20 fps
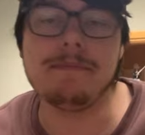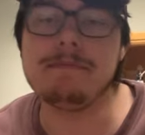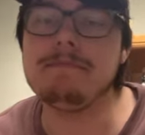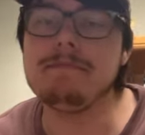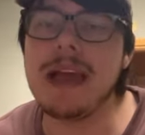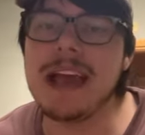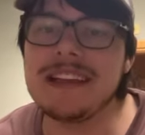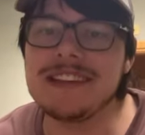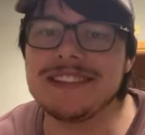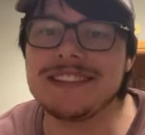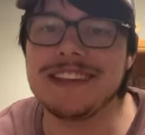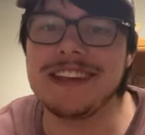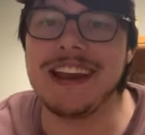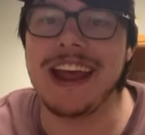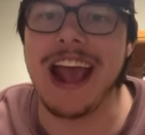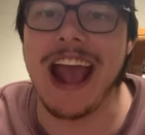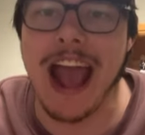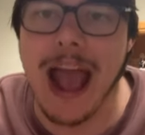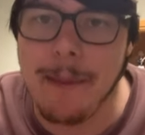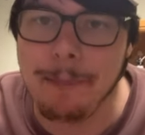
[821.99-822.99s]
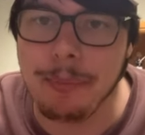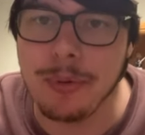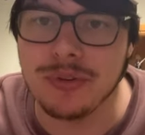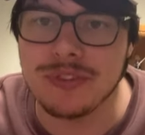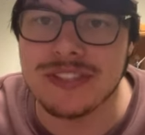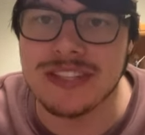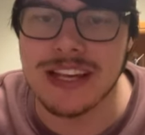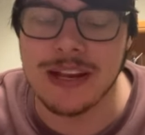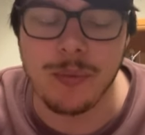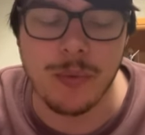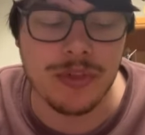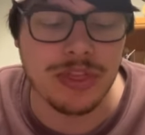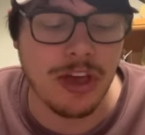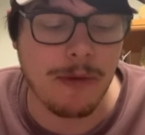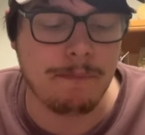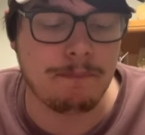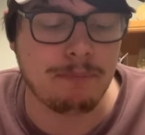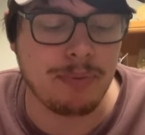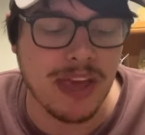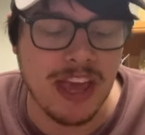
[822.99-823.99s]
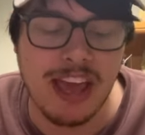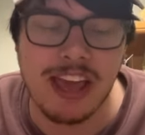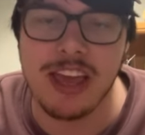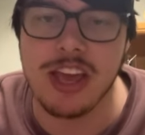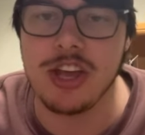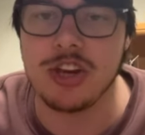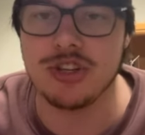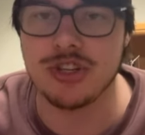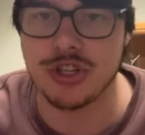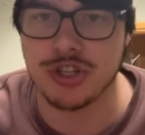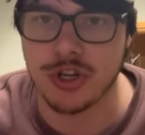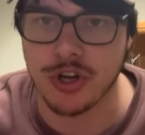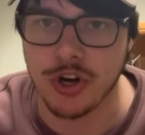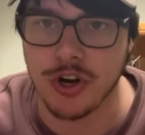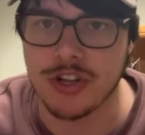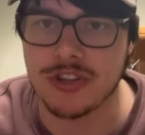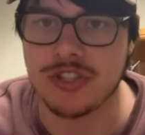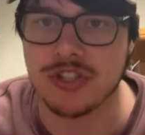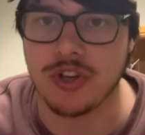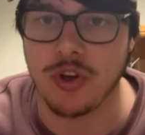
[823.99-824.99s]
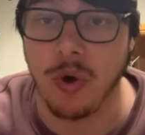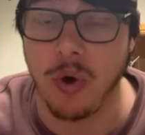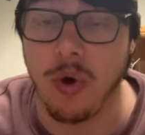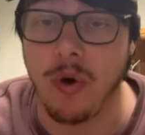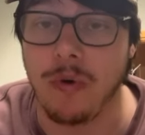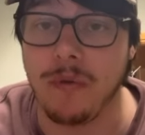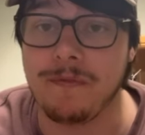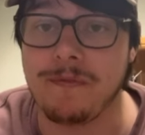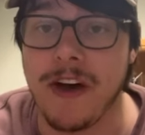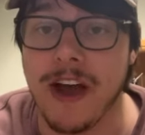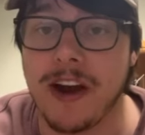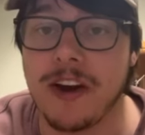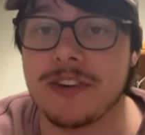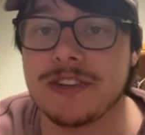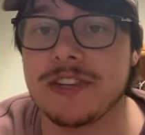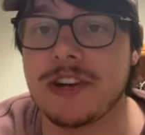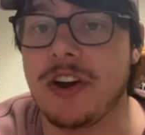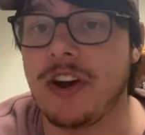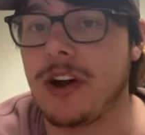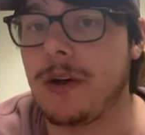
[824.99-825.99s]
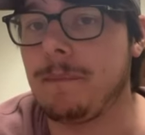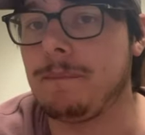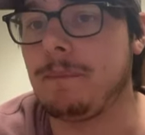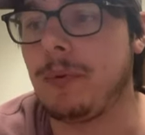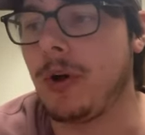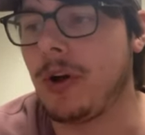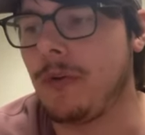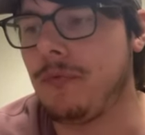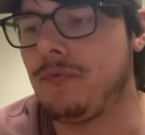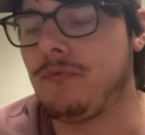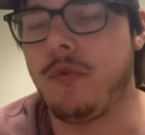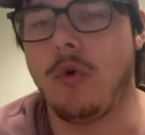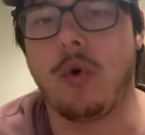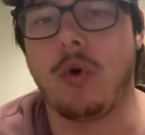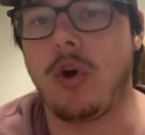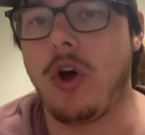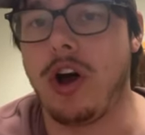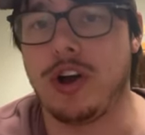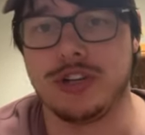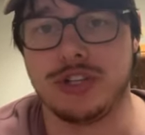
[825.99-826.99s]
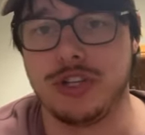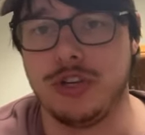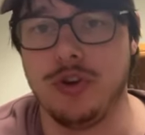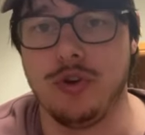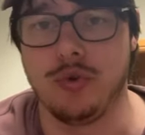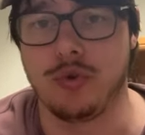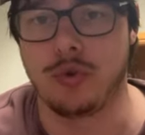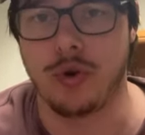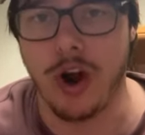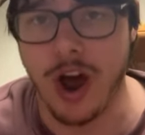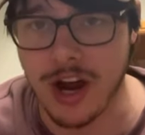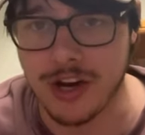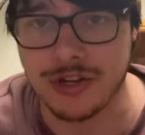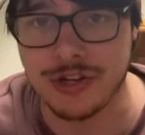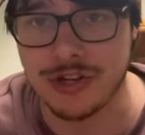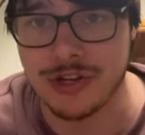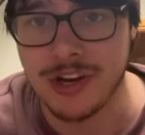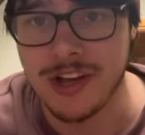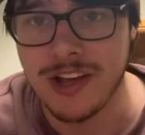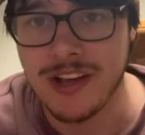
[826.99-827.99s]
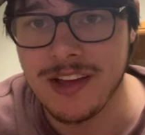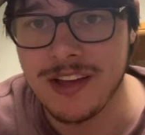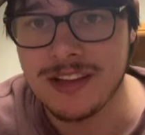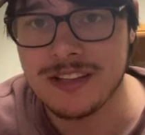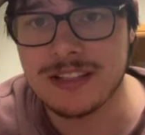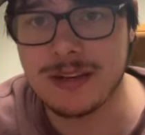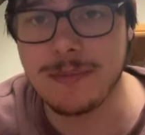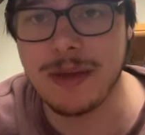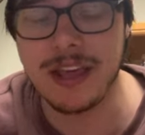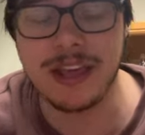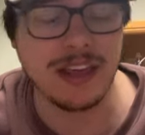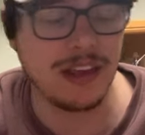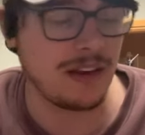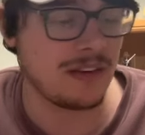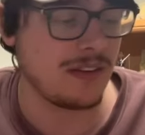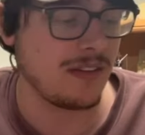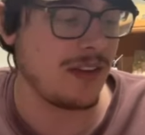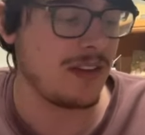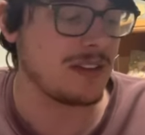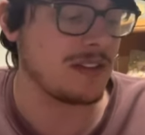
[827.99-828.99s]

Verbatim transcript: Mason Appleton with a big insurance goal fires it on a on a four on two rush to make it